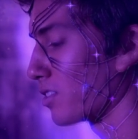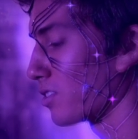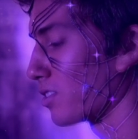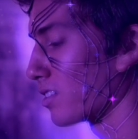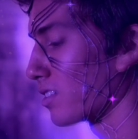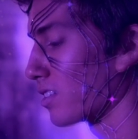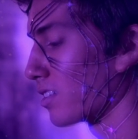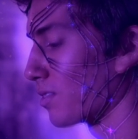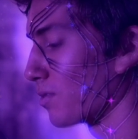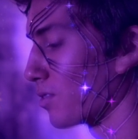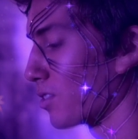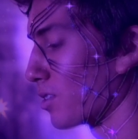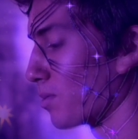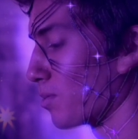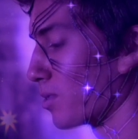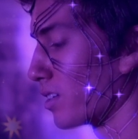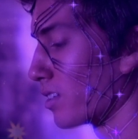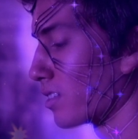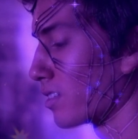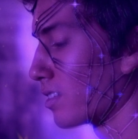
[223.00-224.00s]
interest in the
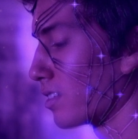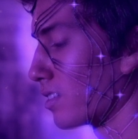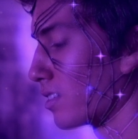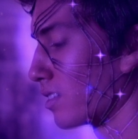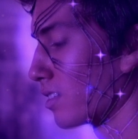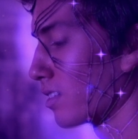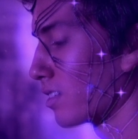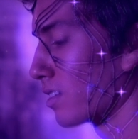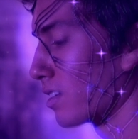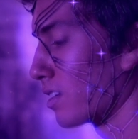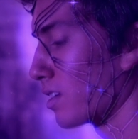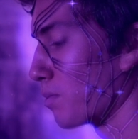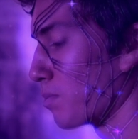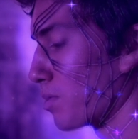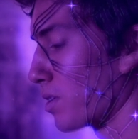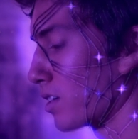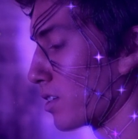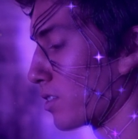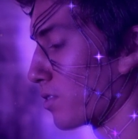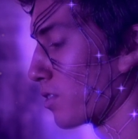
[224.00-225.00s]
vertebrates, he
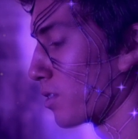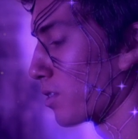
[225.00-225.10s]
paused